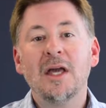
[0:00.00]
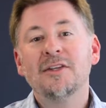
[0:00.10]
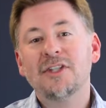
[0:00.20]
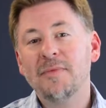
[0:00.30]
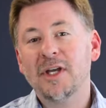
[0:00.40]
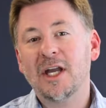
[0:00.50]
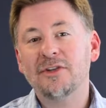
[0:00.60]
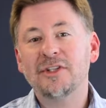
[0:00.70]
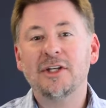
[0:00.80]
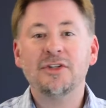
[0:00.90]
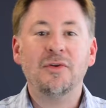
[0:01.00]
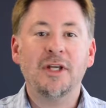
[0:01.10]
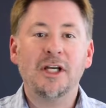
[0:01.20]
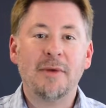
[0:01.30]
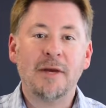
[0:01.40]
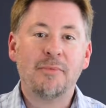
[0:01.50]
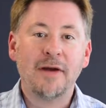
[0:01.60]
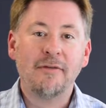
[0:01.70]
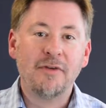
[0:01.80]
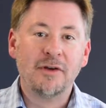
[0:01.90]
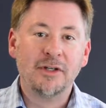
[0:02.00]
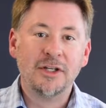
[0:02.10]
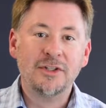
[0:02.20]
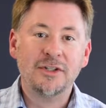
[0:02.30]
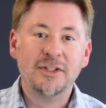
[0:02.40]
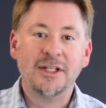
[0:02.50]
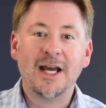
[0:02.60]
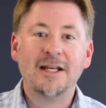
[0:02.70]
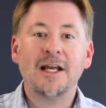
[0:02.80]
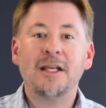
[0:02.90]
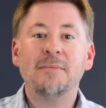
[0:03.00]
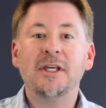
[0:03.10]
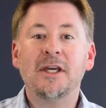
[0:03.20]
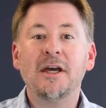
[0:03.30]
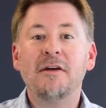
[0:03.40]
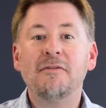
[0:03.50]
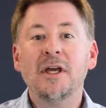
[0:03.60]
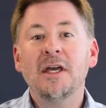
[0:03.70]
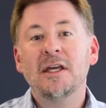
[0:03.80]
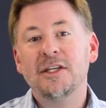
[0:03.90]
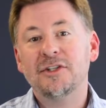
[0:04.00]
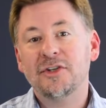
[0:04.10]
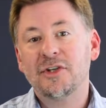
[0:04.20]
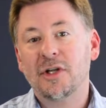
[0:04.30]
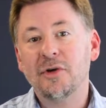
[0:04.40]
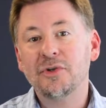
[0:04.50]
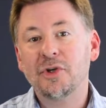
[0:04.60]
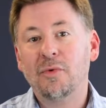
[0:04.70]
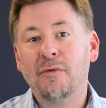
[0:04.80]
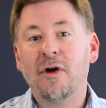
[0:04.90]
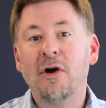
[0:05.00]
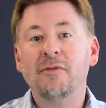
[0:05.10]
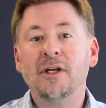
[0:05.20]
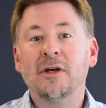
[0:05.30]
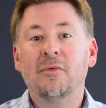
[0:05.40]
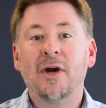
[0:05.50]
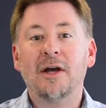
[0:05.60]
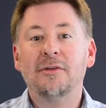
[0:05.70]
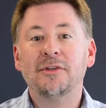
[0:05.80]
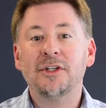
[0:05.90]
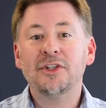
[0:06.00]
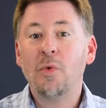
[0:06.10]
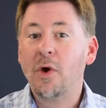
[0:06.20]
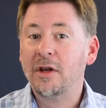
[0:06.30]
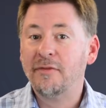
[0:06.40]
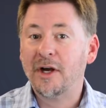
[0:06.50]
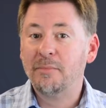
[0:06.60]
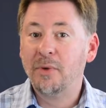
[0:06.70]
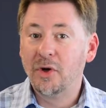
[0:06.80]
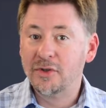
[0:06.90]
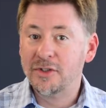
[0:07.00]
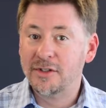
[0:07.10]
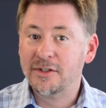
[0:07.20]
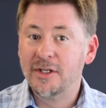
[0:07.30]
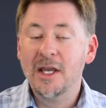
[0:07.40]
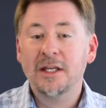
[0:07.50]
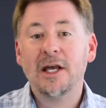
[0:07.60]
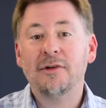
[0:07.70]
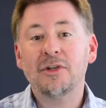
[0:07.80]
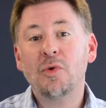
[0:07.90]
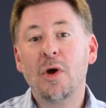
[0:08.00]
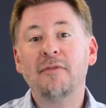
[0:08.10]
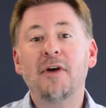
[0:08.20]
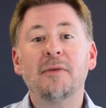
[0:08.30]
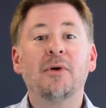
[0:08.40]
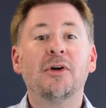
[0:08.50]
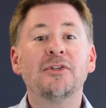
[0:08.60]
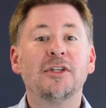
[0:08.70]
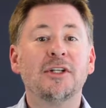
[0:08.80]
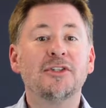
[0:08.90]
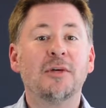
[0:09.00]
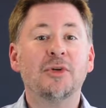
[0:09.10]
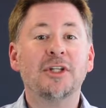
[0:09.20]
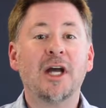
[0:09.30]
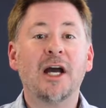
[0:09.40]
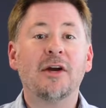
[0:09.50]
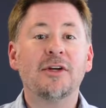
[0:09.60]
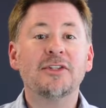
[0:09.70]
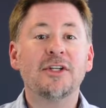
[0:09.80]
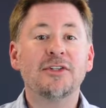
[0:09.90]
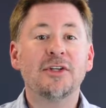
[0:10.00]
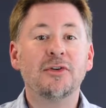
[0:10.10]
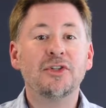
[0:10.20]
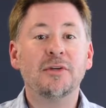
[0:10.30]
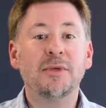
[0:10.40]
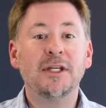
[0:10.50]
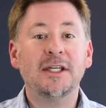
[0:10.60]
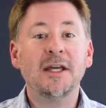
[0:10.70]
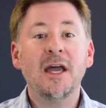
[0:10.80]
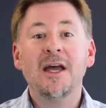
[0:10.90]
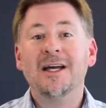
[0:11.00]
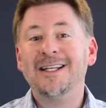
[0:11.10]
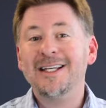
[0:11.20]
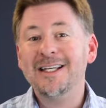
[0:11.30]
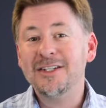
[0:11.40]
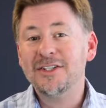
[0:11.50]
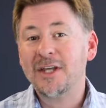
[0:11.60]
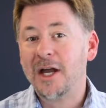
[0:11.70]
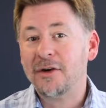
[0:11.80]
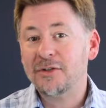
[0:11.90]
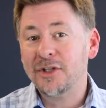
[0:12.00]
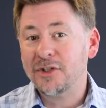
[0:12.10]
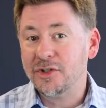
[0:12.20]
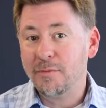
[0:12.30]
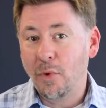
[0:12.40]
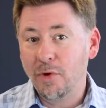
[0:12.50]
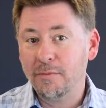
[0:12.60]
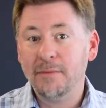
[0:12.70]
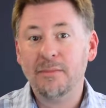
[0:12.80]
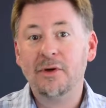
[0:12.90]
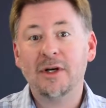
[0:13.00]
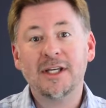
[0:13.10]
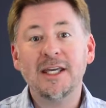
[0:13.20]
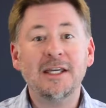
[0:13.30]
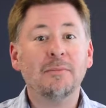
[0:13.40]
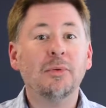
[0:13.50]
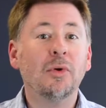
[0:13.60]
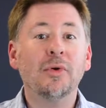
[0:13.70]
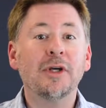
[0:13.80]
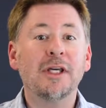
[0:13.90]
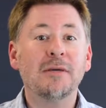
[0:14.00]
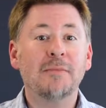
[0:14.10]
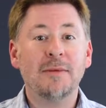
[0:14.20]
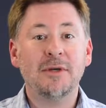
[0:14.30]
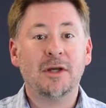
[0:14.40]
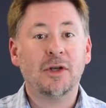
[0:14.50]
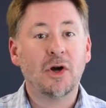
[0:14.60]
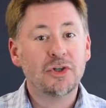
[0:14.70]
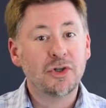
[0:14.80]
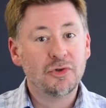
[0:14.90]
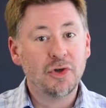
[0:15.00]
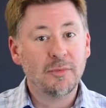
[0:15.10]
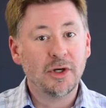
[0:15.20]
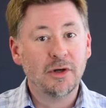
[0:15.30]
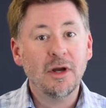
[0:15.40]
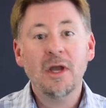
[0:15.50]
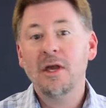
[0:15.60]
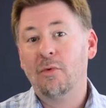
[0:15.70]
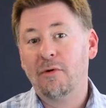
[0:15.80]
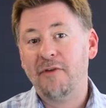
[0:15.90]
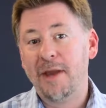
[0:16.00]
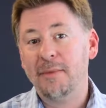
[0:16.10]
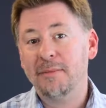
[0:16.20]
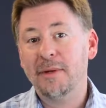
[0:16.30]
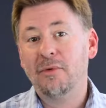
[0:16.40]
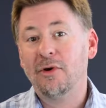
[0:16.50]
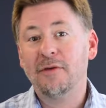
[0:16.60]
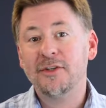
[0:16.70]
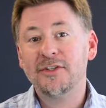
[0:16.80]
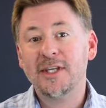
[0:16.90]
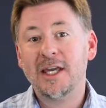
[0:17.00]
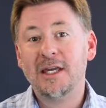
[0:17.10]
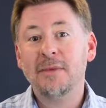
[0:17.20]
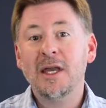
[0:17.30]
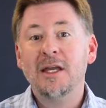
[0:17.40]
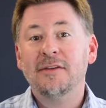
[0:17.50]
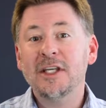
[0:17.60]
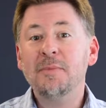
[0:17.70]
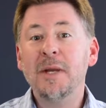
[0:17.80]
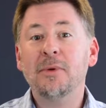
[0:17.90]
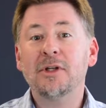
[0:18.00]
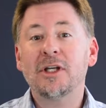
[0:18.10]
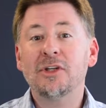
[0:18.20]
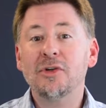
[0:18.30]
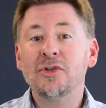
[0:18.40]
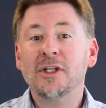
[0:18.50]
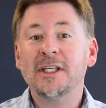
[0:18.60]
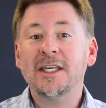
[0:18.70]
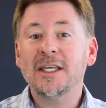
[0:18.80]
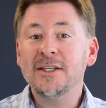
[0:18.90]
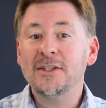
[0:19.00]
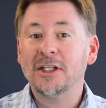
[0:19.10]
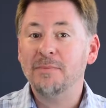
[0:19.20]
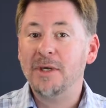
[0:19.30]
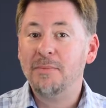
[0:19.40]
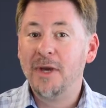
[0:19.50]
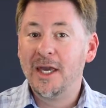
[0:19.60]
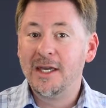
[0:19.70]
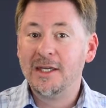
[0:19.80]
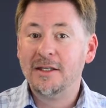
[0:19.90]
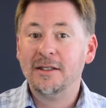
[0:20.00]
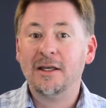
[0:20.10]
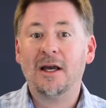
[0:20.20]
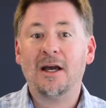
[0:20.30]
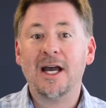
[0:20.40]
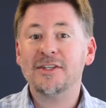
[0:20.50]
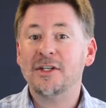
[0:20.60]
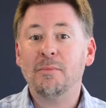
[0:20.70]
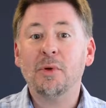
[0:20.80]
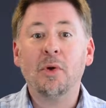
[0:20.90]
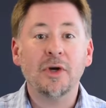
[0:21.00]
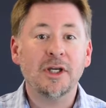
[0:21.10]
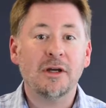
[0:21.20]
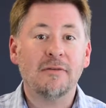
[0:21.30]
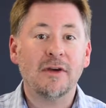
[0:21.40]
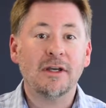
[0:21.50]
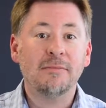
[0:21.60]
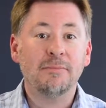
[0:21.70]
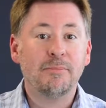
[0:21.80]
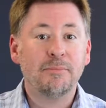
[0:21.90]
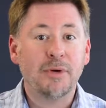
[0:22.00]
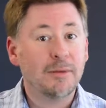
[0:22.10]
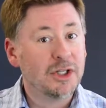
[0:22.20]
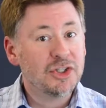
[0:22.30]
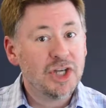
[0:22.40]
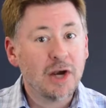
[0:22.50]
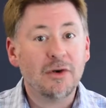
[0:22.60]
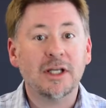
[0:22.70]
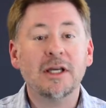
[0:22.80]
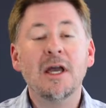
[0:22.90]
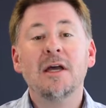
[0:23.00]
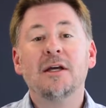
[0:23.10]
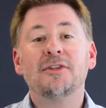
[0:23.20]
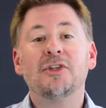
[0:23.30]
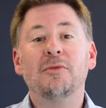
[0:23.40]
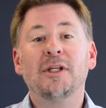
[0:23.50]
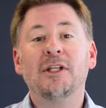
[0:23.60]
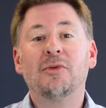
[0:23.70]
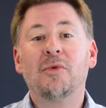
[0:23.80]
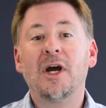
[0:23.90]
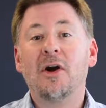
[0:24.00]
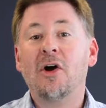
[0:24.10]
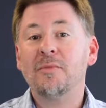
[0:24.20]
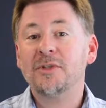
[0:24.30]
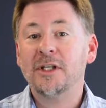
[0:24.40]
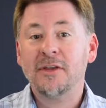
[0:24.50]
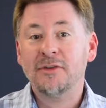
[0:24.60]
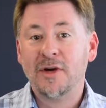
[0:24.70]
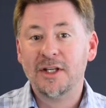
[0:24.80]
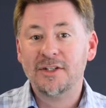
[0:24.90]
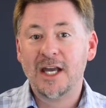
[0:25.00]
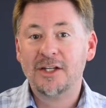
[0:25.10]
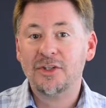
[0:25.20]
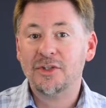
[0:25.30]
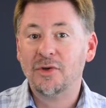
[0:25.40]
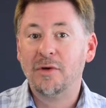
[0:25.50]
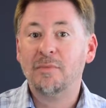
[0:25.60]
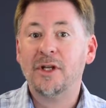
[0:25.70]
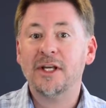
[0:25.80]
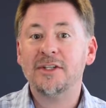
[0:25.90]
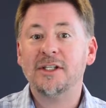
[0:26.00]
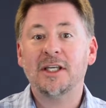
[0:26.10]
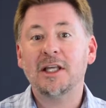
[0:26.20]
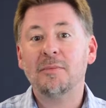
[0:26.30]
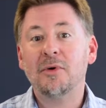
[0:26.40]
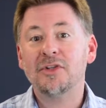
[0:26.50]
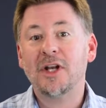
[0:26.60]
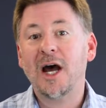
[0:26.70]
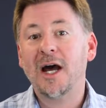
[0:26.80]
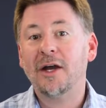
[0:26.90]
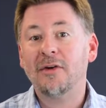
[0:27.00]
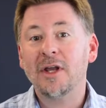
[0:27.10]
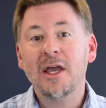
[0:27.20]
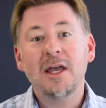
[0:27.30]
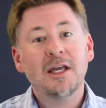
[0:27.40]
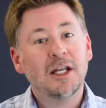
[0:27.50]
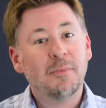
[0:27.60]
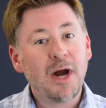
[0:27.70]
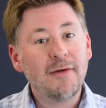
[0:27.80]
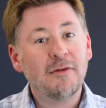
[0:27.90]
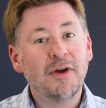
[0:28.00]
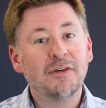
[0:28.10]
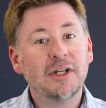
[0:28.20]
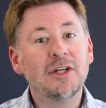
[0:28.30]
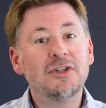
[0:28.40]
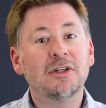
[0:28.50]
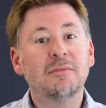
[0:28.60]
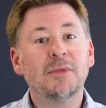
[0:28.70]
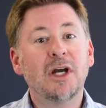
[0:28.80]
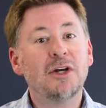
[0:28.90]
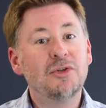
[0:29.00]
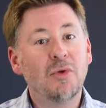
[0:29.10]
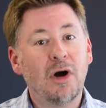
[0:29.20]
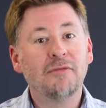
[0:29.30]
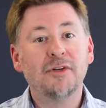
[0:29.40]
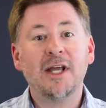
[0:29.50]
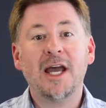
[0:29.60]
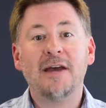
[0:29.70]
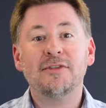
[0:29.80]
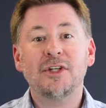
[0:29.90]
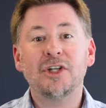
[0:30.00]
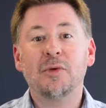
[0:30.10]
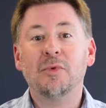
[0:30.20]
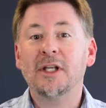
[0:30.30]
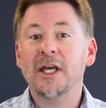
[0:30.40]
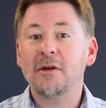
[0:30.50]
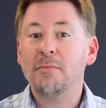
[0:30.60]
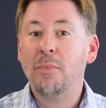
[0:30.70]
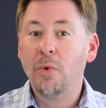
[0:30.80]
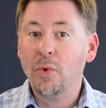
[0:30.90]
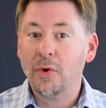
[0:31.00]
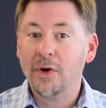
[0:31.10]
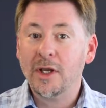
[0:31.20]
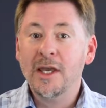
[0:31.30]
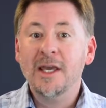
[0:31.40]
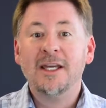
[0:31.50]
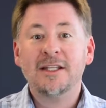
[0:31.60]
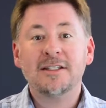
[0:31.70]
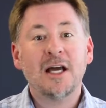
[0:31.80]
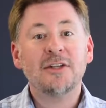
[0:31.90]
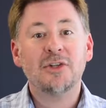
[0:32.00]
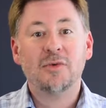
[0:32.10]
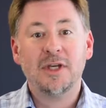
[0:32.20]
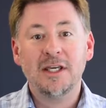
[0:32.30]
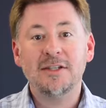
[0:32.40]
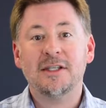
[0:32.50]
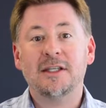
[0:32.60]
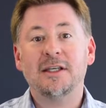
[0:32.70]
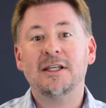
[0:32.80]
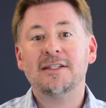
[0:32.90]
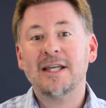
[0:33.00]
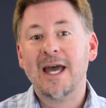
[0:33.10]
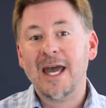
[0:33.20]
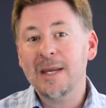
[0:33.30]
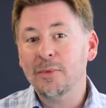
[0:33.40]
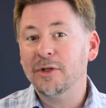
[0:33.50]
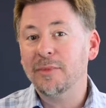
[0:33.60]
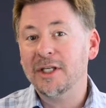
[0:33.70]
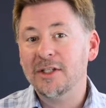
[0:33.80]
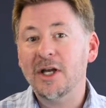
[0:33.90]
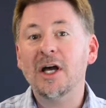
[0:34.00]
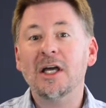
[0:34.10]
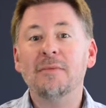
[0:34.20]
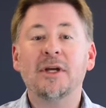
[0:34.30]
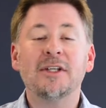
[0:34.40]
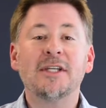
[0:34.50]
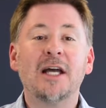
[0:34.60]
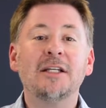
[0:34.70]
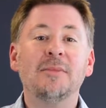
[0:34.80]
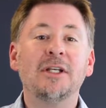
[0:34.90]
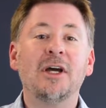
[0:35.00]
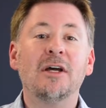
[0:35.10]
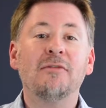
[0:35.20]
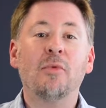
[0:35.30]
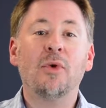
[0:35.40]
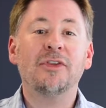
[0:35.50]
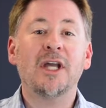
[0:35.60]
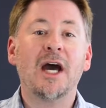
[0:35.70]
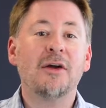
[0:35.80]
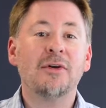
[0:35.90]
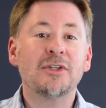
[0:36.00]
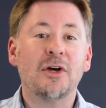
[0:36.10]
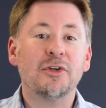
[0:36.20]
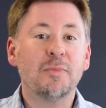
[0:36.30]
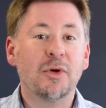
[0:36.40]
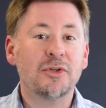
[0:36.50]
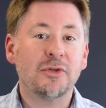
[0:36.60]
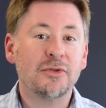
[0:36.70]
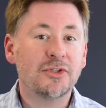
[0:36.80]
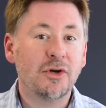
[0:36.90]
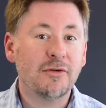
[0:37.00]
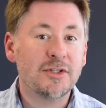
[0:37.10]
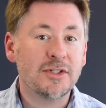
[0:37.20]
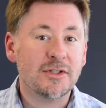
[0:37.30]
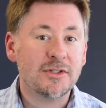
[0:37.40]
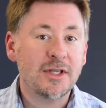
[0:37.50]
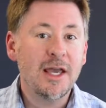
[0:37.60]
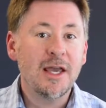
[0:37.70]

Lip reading: Something else that is unique about private foundations and 990-PF is disclosure revolving around disqualified persons. Now, a disqualified person is someone the IRS considers to be an insider, such as a board member, a key employee, maybe a large contributor, or a family member of the same. These people can usually easily be paid as an employee of a public charity, assuming that the right arm's length transactions are in place to get that person hired. In a private foundation, because you often have such a related board, it's not so easy. It's able to be done, but it's got to be done for what the IRS calls personal services.